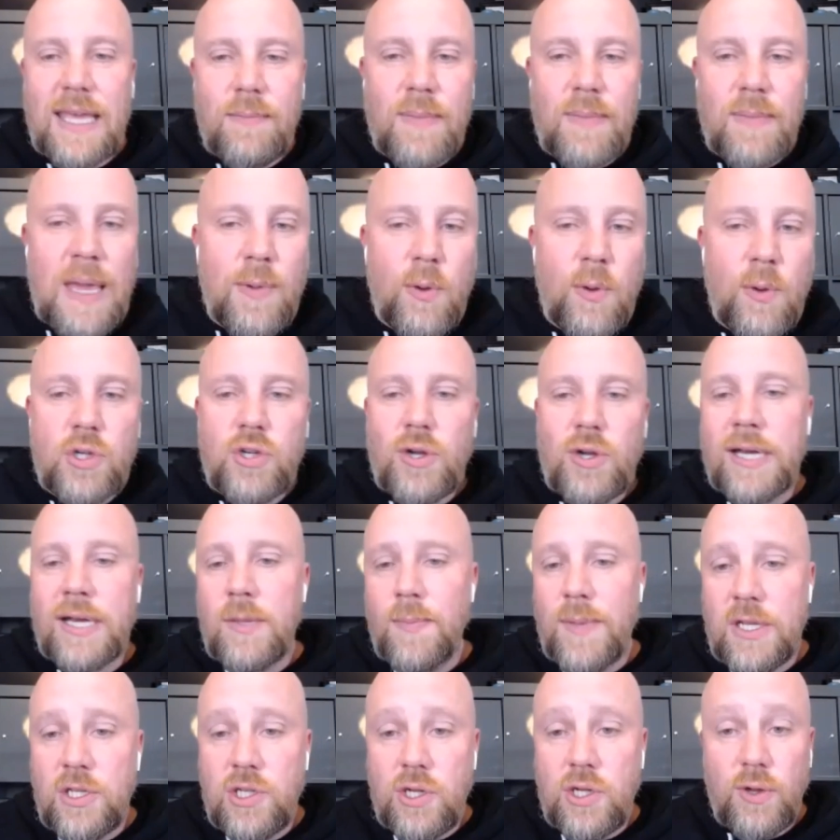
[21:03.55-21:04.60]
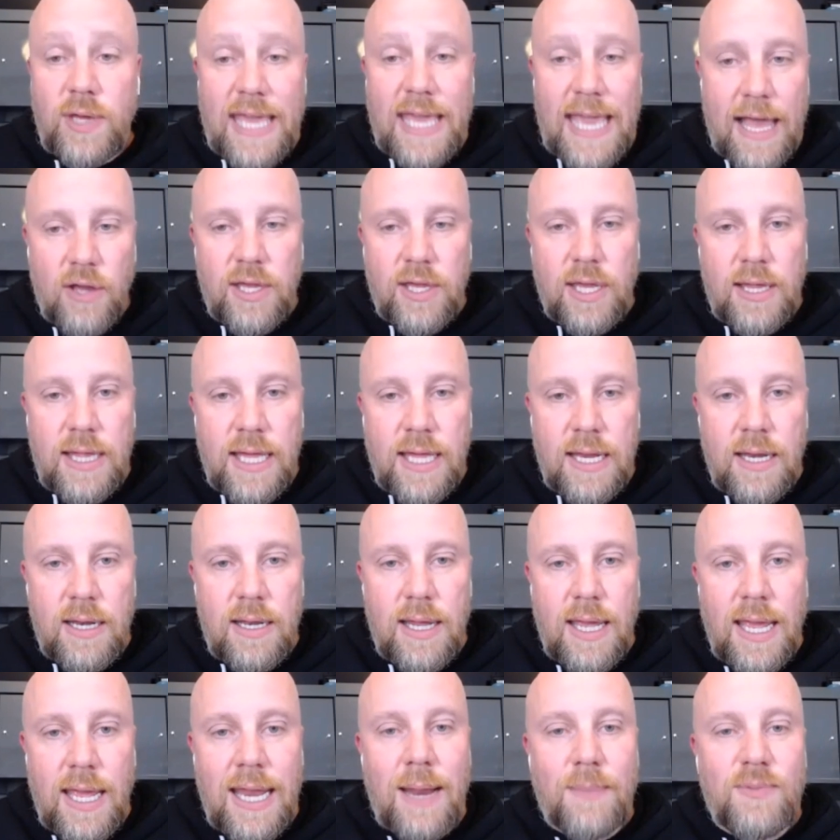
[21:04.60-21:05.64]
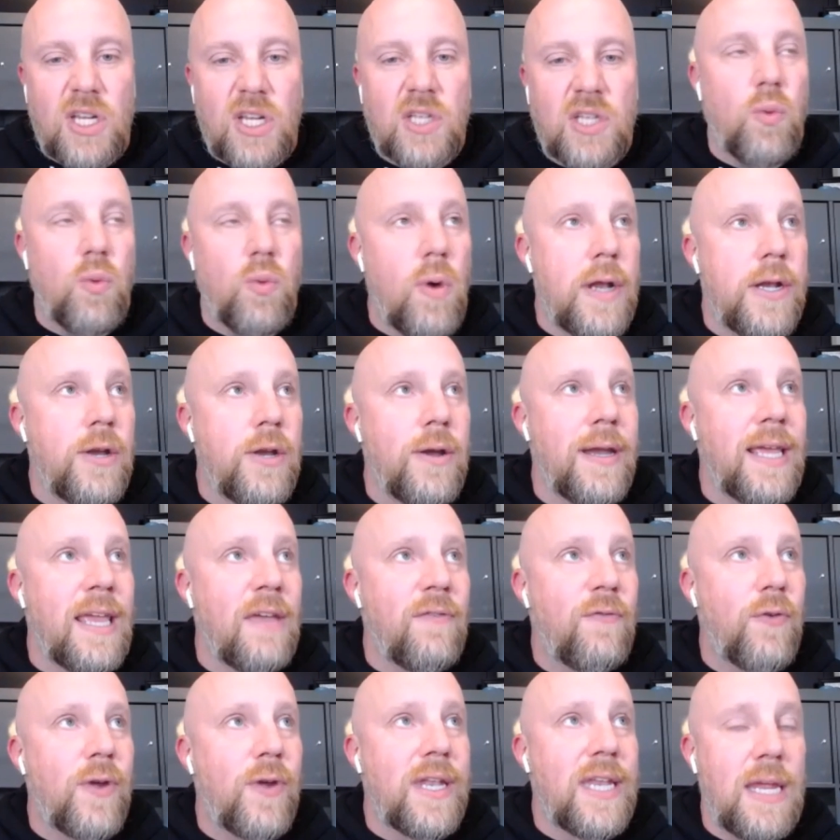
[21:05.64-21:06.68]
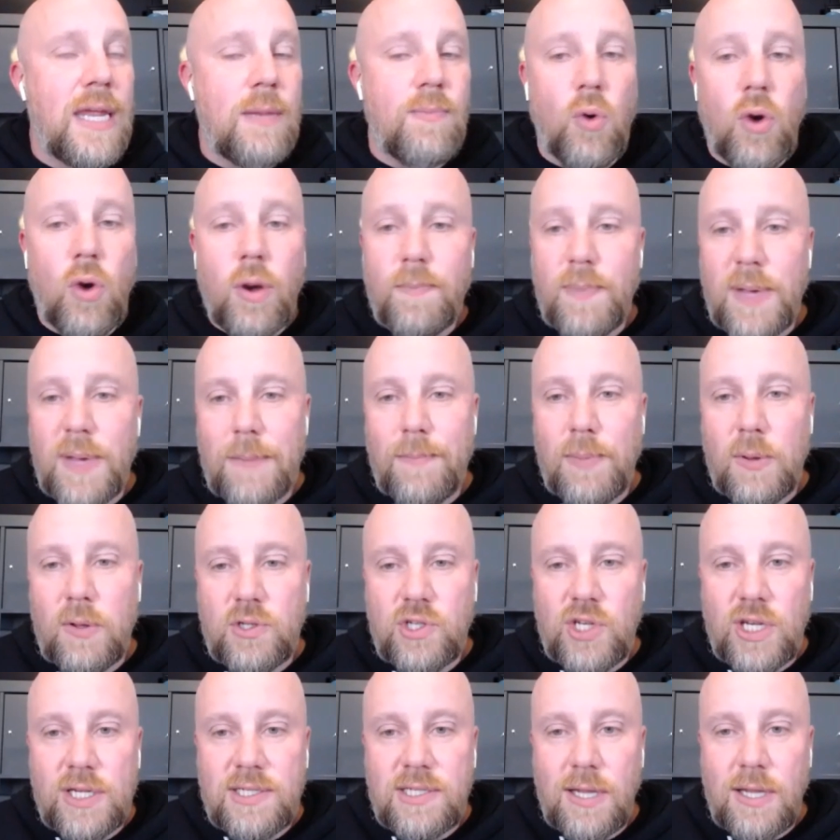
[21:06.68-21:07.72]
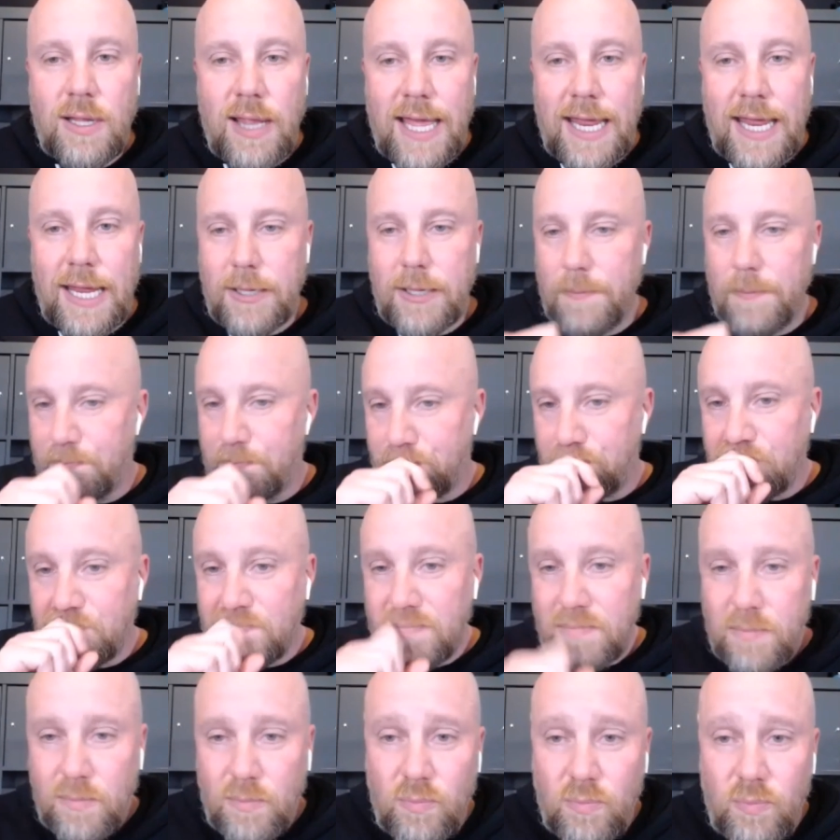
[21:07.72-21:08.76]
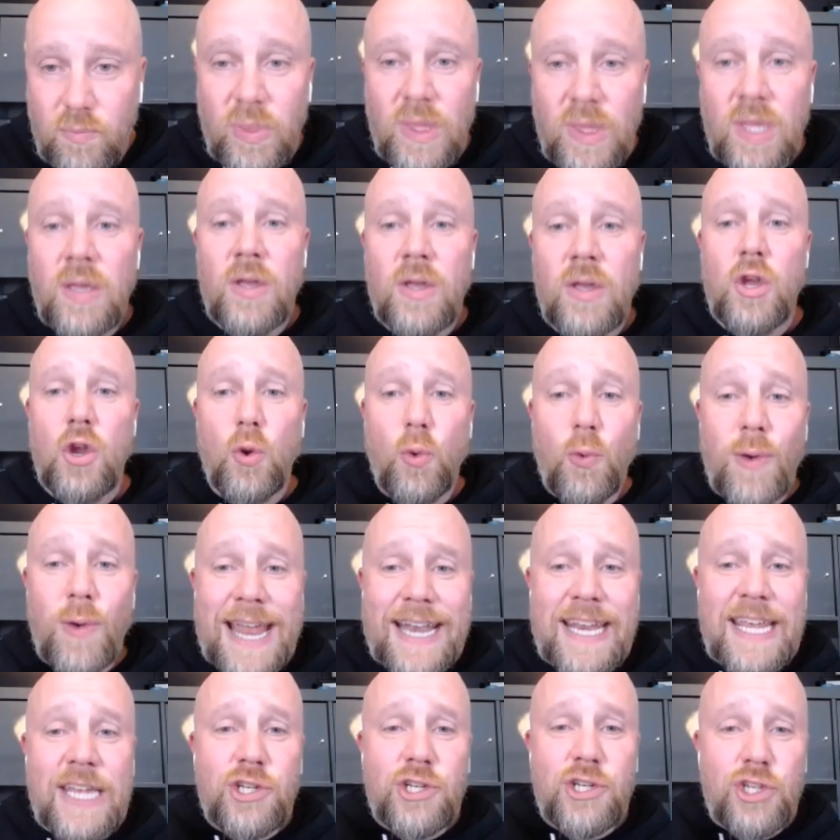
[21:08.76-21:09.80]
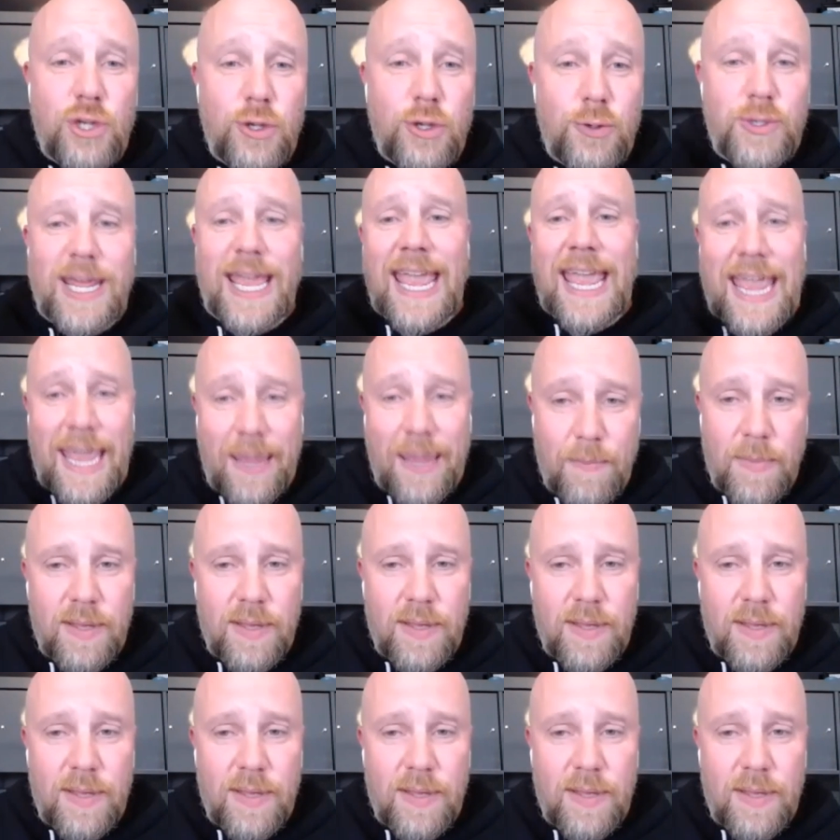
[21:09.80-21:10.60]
maybe we're trying to be too calculated. And I'm just wondering if we need more people just to like ready, shoot, aim.